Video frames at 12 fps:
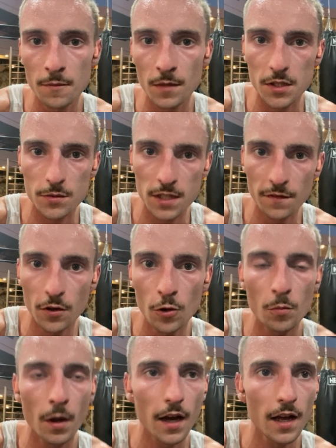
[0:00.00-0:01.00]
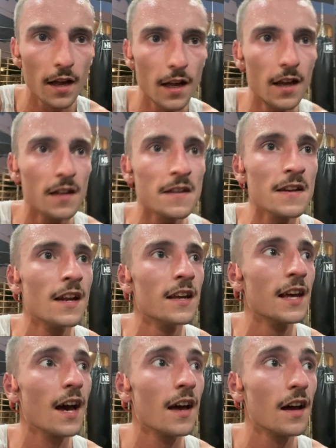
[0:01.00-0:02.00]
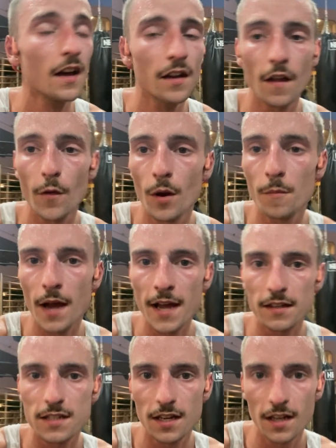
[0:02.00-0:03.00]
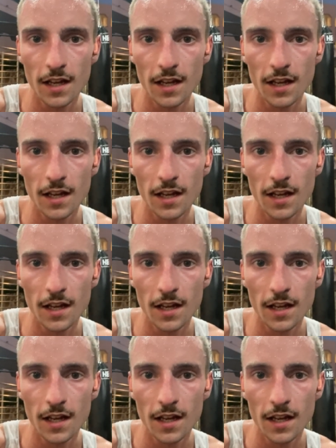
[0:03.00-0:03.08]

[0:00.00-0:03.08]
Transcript: minutes were difficult, but yeah, another one banked